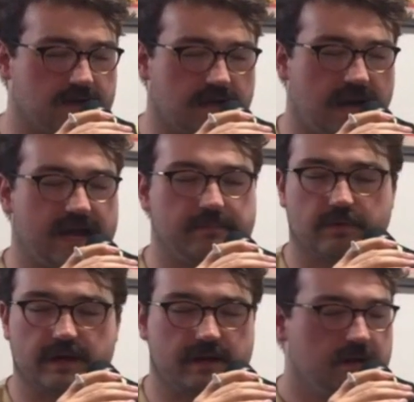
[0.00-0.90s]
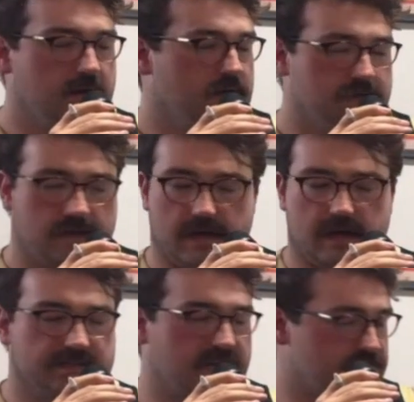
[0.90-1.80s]
hybrid.
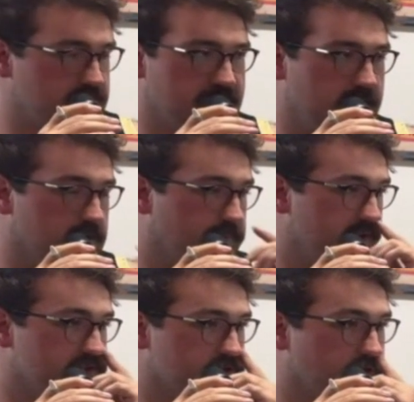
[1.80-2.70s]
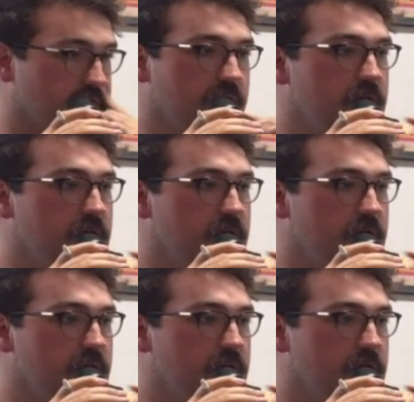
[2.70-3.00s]
CJ Taylor plays the star.